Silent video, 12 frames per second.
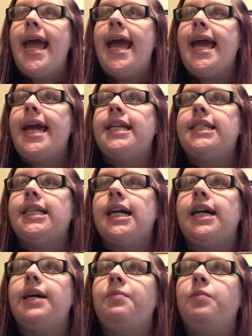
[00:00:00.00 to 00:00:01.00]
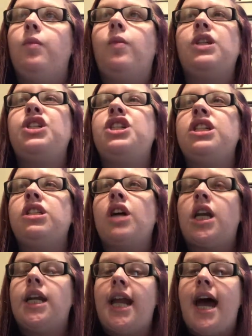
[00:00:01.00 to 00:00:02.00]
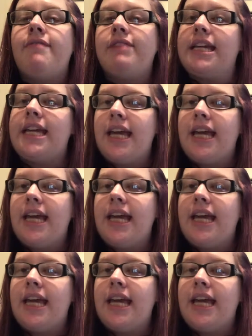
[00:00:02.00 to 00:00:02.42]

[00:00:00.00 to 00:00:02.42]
And once she started having